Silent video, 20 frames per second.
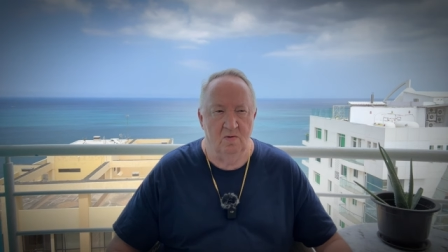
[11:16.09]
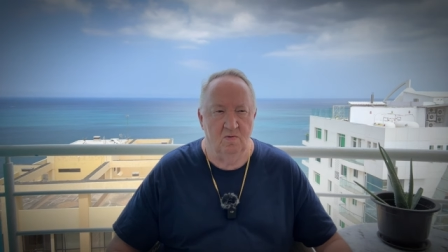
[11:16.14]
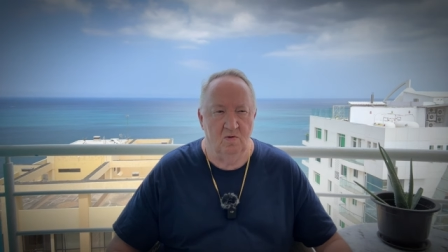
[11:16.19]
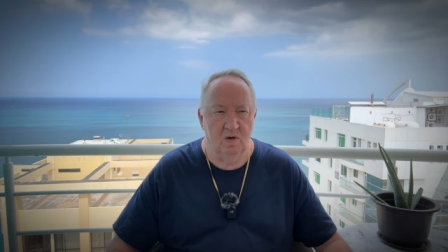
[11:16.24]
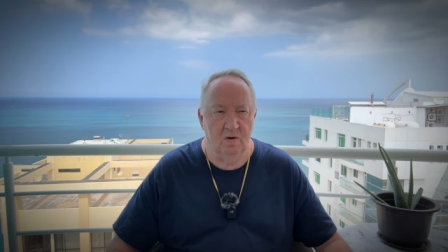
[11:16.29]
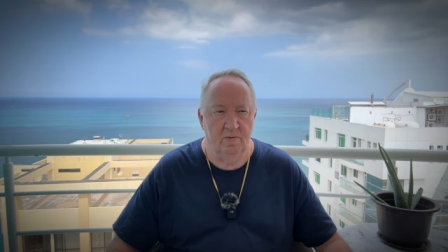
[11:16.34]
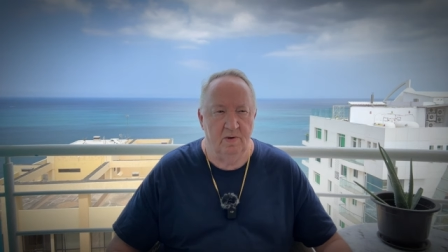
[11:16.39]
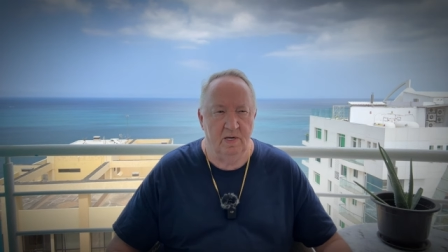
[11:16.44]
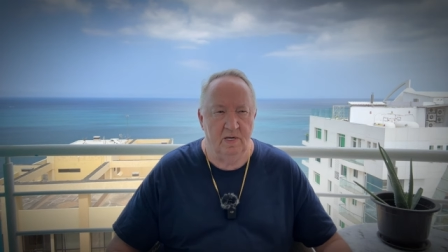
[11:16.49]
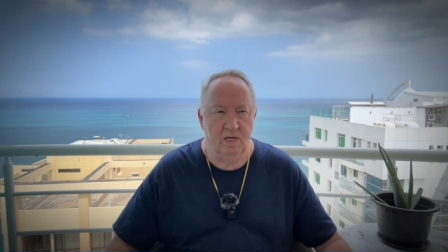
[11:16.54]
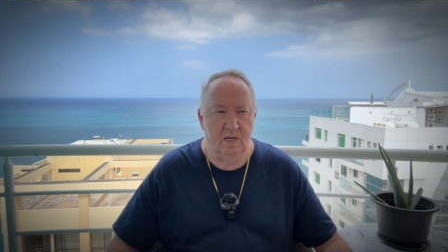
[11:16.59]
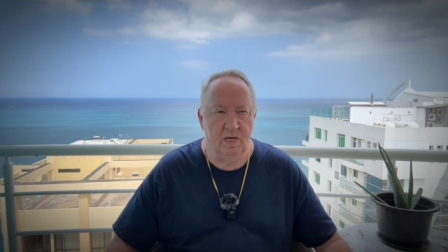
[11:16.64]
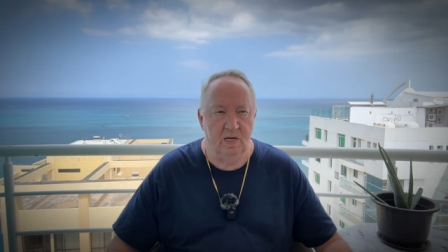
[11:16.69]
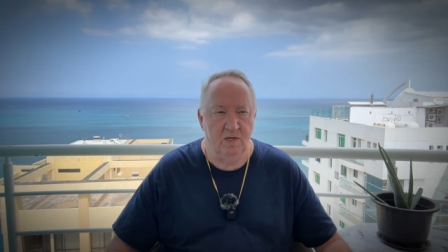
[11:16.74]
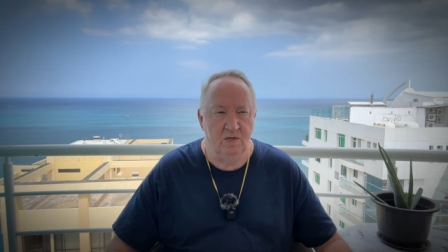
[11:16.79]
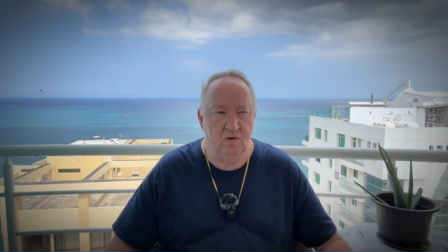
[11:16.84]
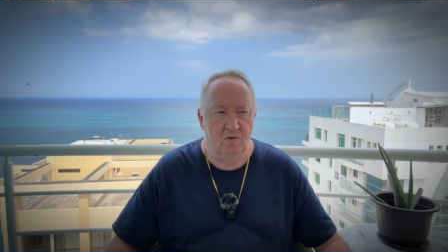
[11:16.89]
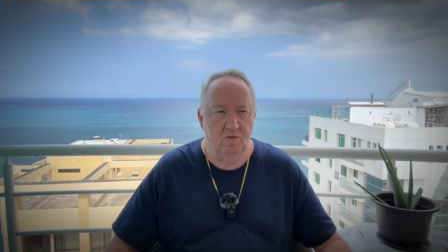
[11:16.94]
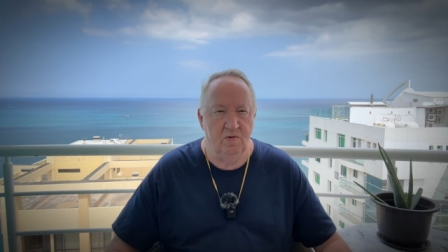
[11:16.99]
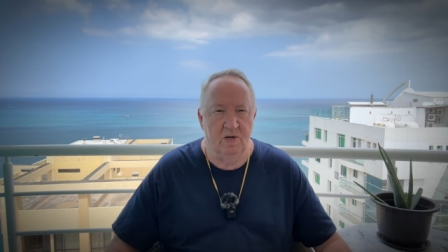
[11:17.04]
woman
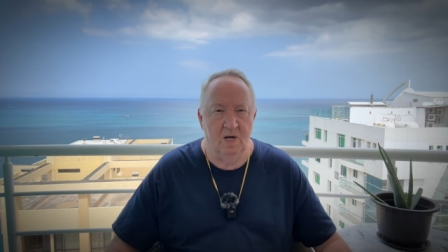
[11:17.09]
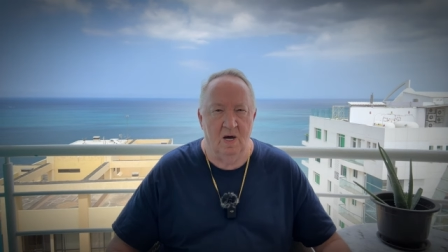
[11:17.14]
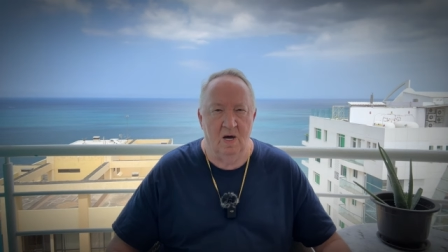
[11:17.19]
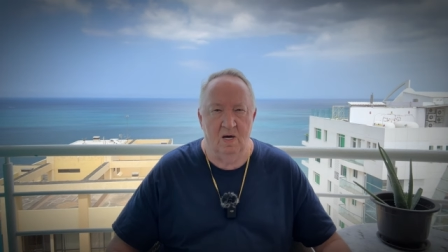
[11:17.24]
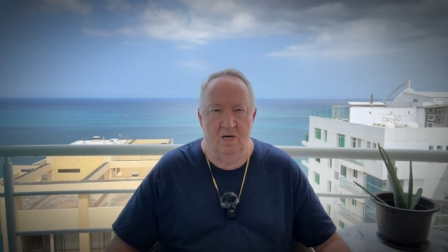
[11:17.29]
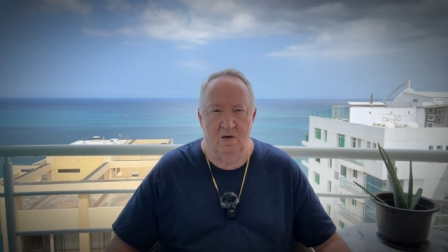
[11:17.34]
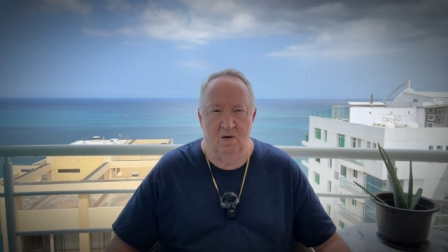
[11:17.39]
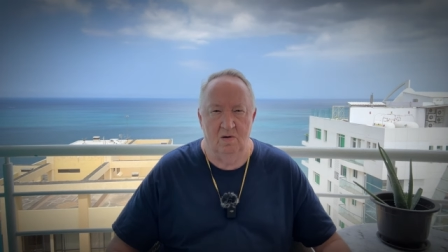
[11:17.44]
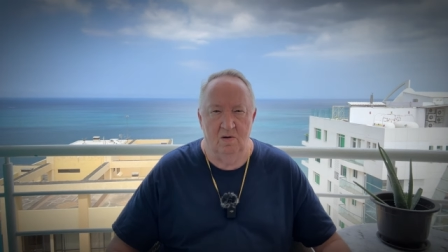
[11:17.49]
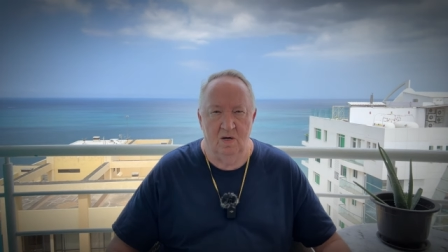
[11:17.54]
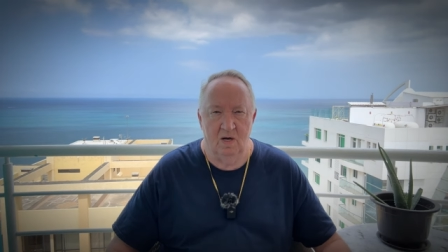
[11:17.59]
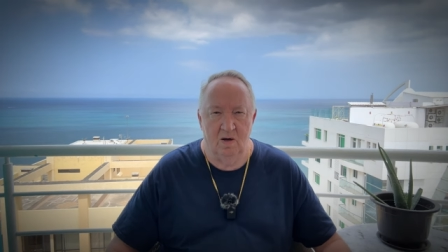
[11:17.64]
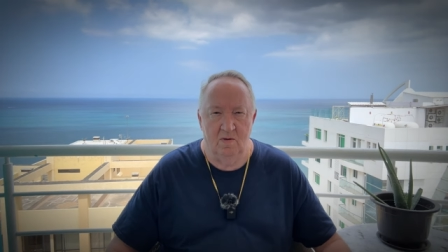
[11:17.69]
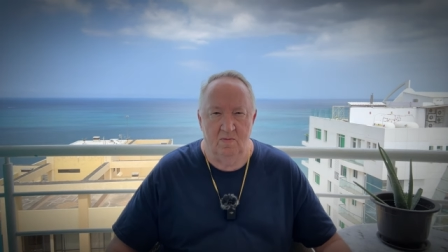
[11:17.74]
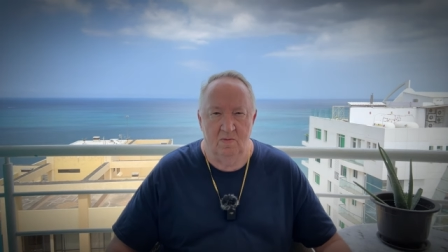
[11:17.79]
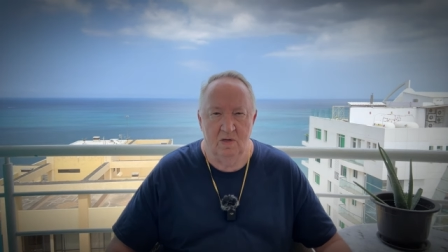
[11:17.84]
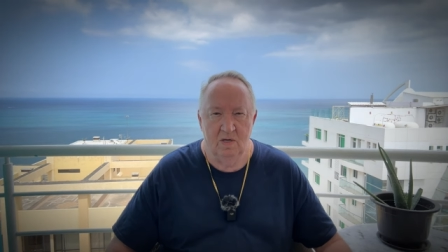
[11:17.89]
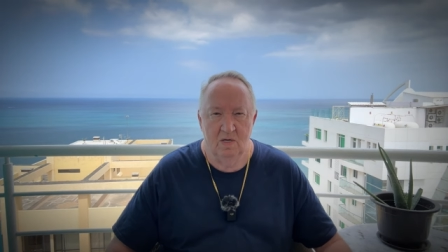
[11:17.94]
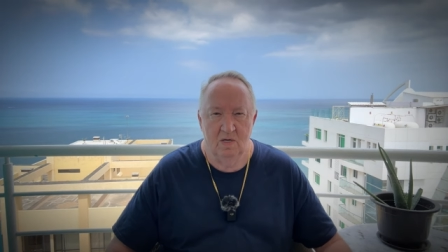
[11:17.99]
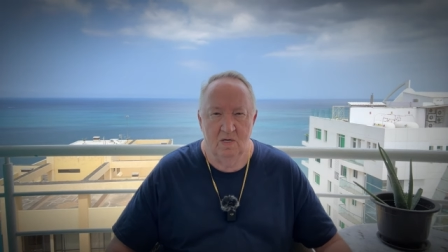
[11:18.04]
and you knock her up
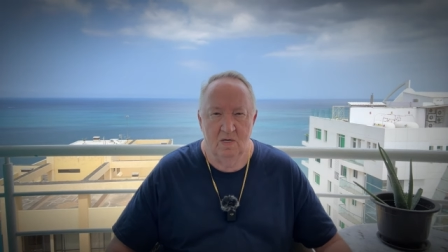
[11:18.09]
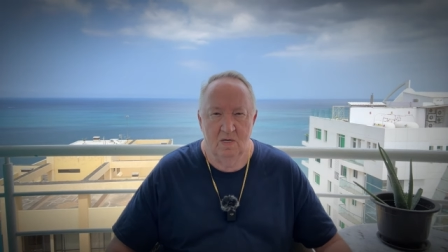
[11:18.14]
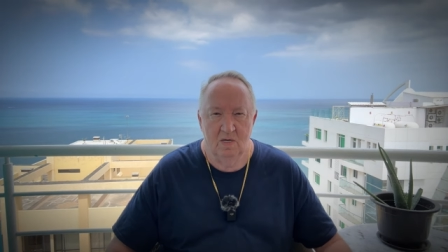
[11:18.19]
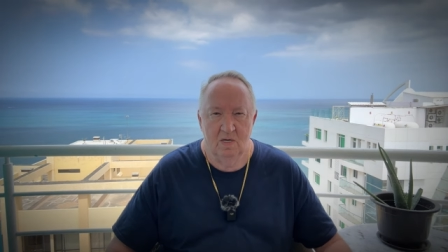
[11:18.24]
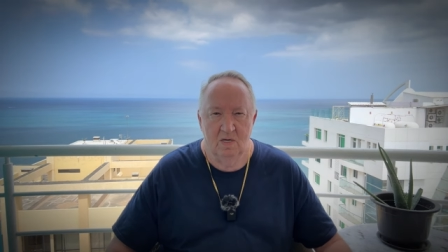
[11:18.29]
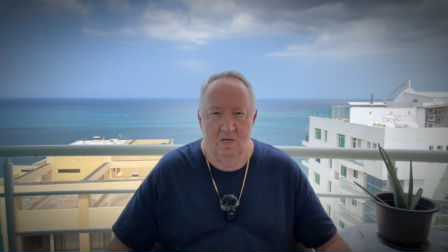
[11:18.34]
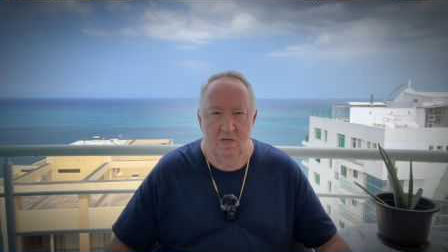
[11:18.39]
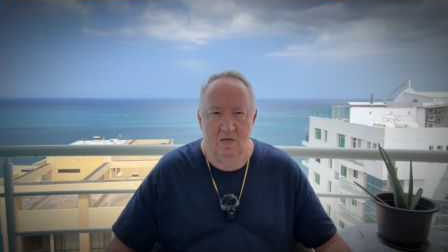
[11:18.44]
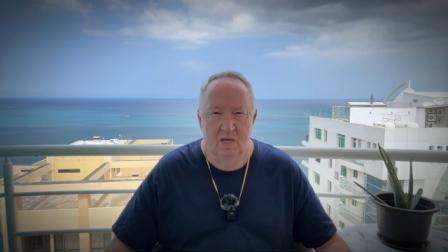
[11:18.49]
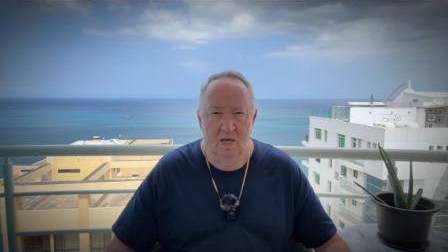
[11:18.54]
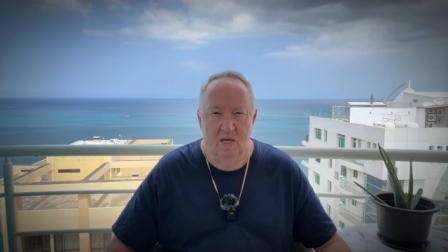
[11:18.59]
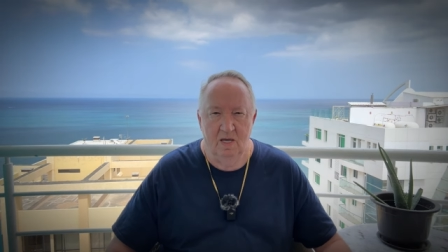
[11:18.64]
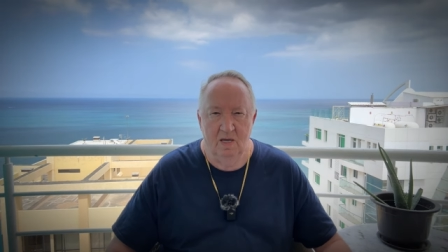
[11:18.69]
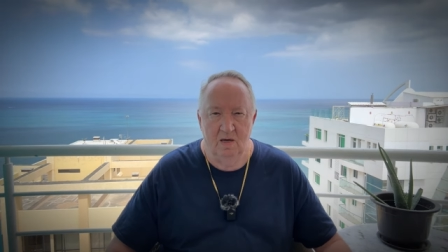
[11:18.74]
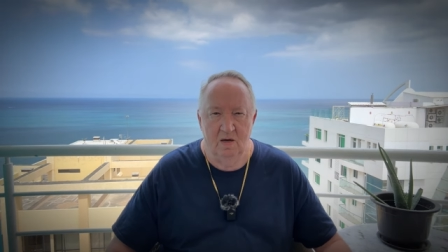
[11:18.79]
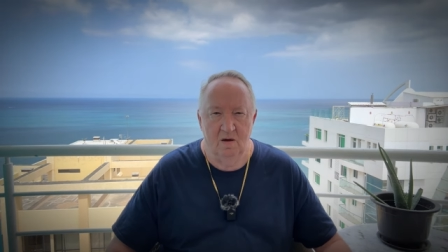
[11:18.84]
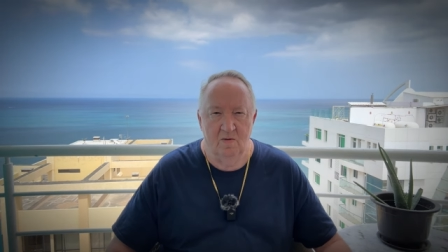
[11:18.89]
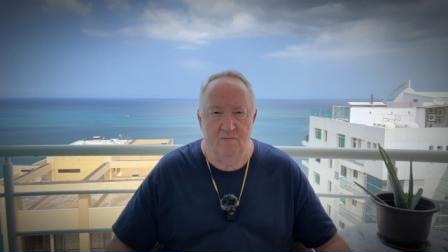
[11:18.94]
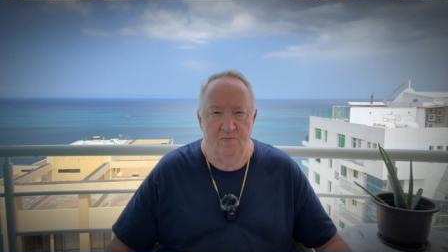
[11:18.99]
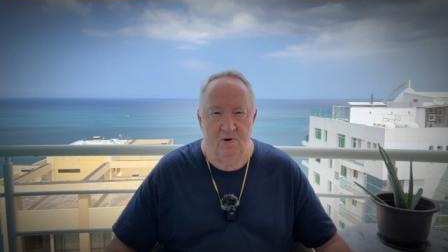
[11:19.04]
and
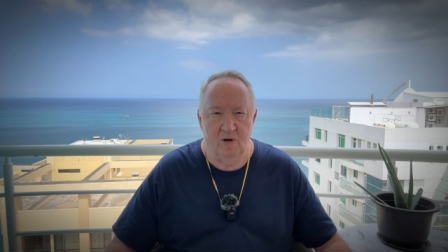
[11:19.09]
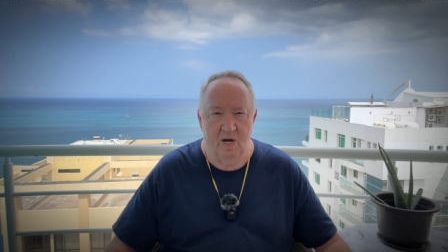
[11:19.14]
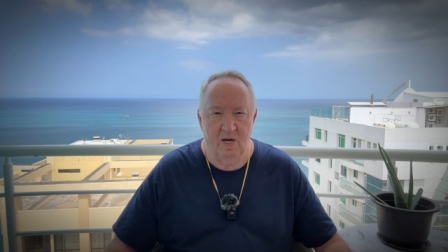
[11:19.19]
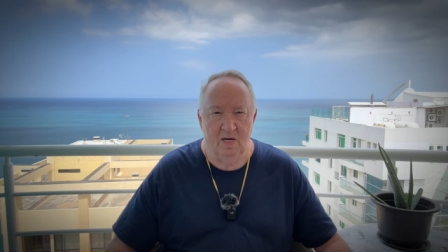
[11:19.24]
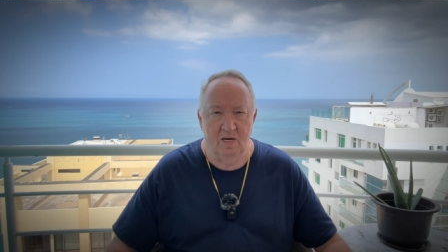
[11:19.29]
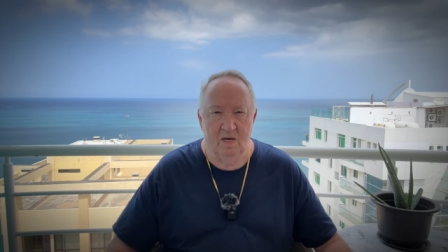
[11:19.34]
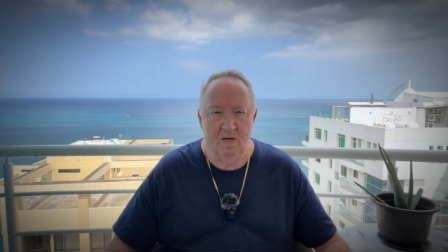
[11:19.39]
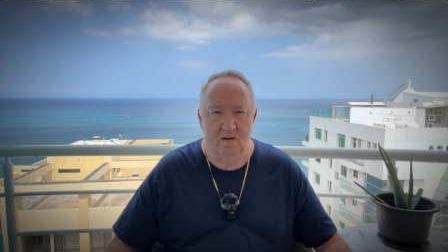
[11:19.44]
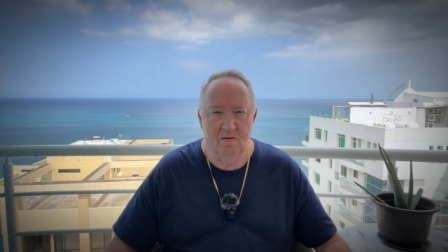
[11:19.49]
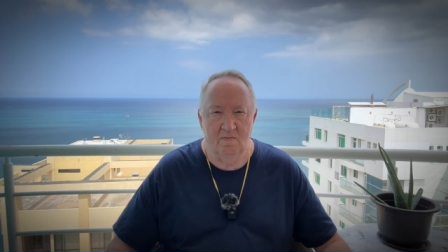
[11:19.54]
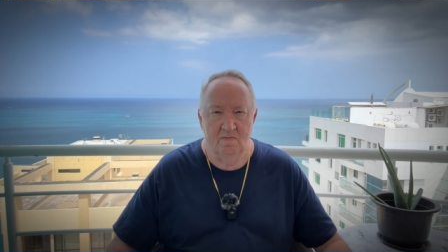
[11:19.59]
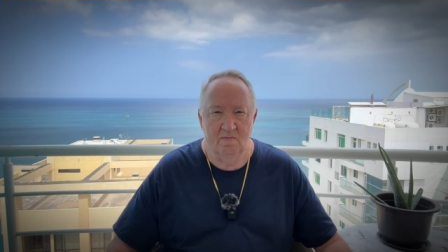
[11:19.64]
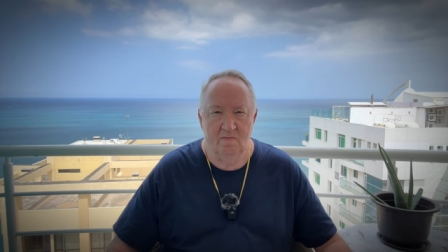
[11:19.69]
get her pregnant,